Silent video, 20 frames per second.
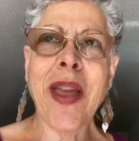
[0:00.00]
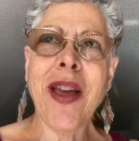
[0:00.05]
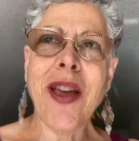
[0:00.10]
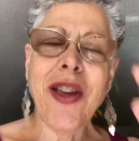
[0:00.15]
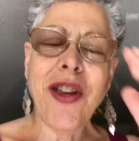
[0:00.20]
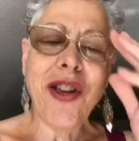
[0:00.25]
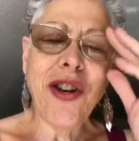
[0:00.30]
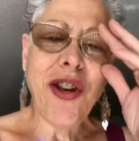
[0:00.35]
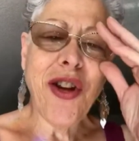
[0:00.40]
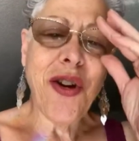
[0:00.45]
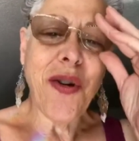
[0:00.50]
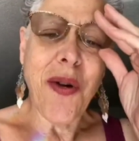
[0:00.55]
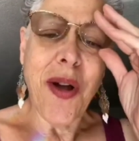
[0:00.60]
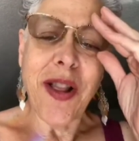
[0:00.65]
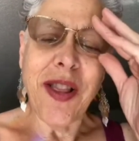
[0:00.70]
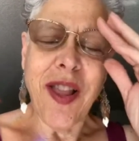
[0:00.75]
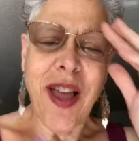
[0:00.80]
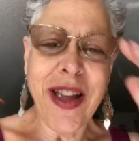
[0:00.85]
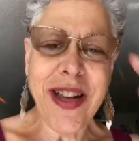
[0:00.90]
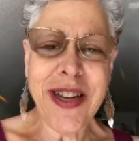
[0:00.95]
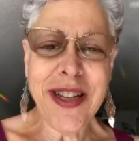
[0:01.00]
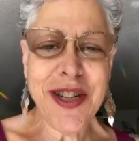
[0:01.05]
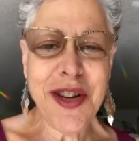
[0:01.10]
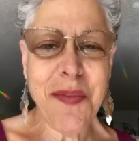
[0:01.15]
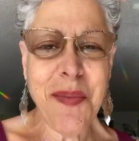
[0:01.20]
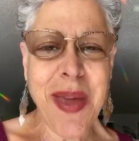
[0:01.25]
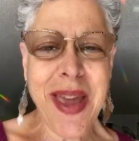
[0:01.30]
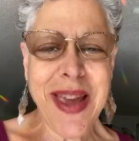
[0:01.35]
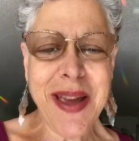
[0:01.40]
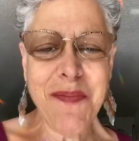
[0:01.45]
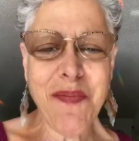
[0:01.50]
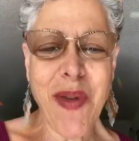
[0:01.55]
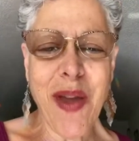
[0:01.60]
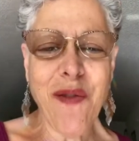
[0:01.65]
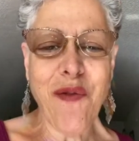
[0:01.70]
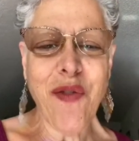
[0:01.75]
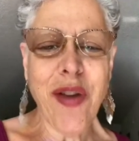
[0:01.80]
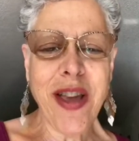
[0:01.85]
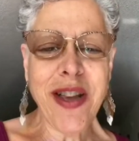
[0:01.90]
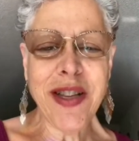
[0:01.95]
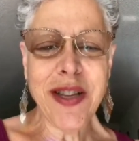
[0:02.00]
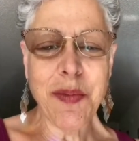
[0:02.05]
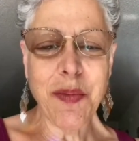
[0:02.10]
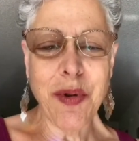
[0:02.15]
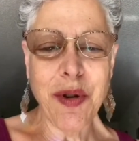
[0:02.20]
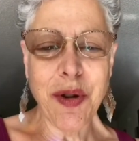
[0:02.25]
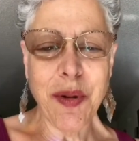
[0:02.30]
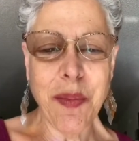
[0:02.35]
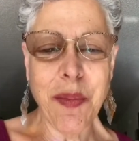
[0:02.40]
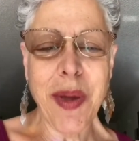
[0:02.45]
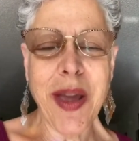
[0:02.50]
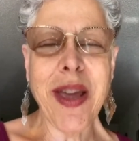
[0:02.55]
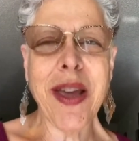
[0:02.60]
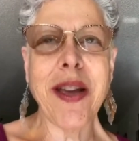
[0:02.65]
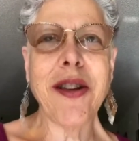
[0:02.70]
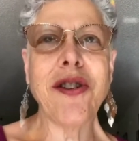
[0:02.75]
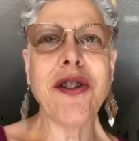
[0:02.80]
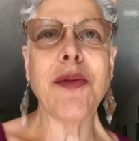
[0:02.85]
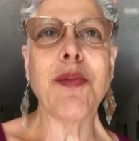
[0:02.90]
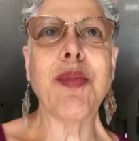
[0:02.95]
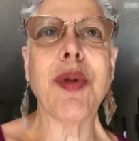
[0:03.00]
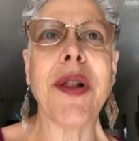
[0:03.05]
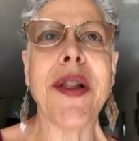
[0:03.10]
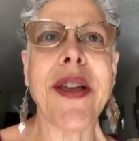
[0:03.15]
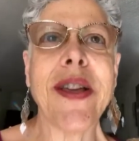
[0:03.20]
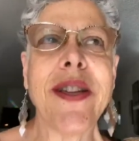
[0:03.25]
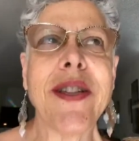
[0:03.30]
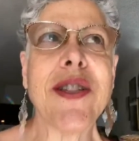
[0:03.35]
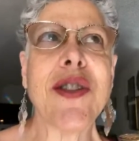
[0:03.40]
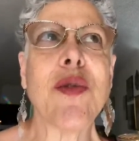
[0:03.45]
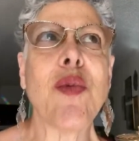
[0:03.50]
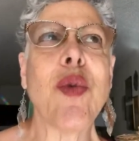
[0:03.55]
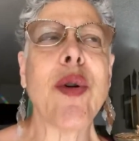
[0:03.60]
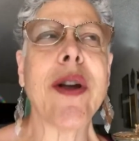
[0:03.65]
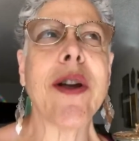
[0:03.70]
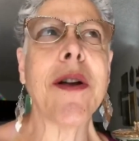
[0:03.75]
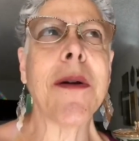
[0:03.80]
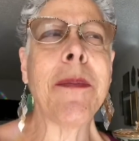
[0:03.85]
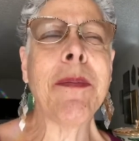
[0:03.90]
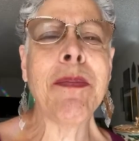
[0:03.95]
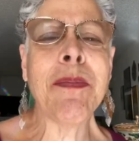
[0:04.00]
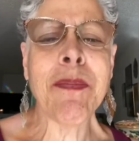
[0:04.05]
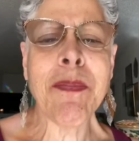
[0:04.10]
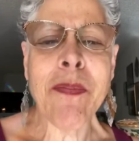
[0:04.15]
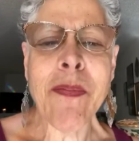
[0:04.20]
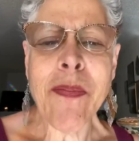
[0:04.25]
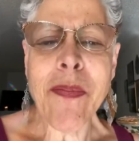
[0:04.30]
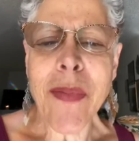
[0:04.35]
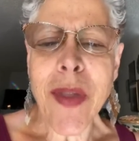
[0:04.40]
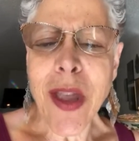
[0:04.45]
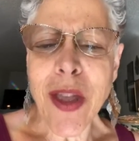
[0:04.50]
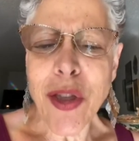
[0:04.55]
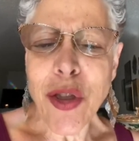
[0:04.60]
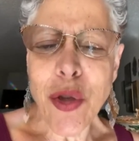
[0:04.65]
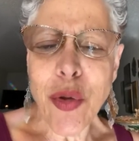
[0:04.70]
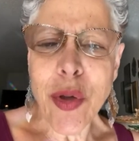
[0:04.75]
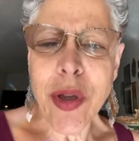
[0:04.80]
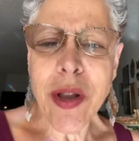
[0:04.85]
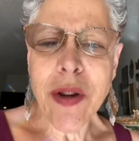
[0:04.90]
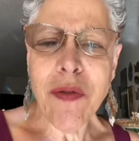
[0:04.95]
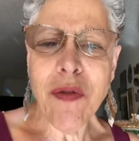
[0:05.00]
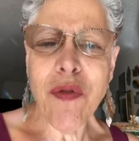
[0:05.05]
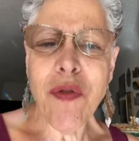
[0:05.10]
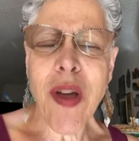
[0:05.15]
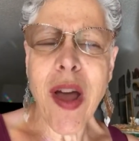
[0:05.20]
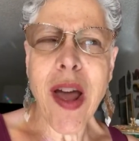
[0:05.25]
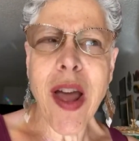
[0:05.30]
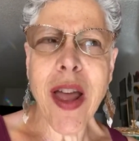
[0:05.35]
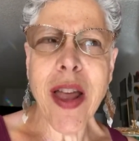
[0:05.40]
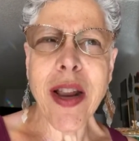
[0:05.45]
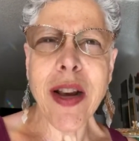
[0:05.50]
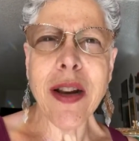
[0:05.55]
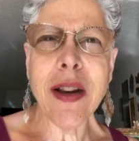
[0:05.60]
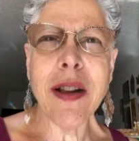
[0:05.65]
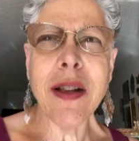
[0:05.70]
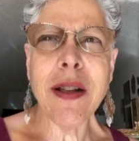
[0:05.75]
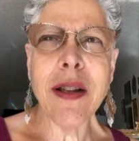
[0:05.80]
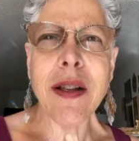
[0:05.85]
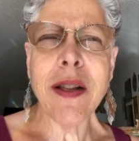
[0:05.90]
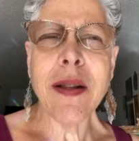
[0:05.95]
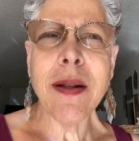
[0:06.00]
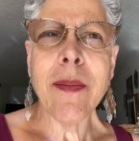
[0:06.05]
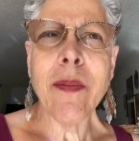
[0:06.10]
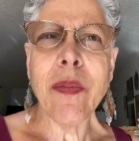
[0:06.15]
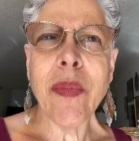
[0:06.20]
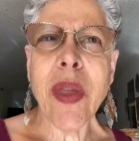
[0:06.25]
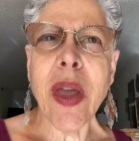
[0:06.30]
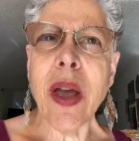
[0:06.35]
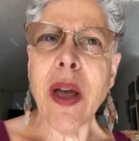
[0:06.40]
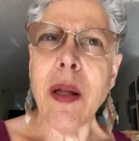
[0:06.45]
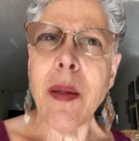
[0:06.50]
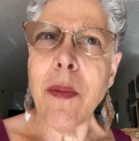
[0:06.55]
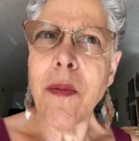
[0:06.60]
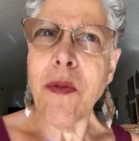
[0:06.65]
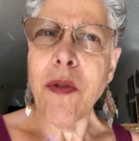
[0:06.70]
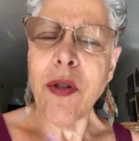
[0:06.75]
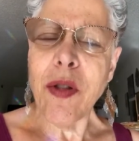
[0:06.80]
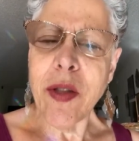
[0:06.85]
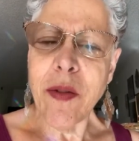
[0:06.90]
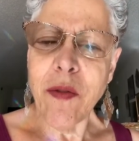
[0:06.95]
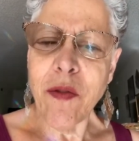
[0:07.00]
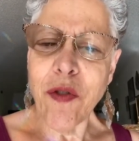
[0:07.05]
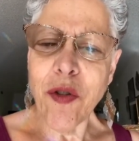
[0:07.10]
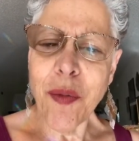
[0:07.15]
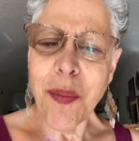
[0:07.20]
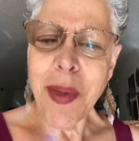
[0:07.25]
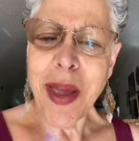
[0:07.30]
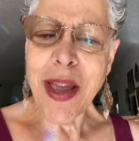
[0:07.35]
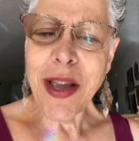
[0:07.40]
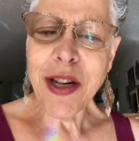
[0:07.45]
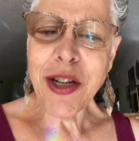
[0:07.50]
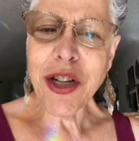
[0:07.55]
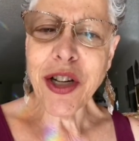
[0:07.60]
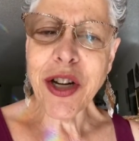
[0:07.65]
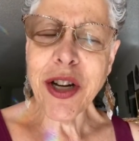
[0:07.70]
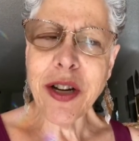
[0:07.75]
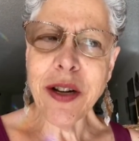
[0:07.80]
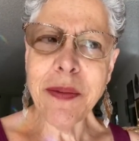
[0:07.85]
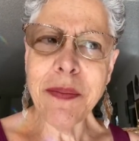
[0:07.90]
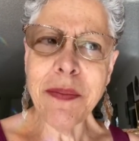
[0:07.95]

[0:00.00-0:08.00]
You know, I like to make my Facebook page a place where you can find helpful information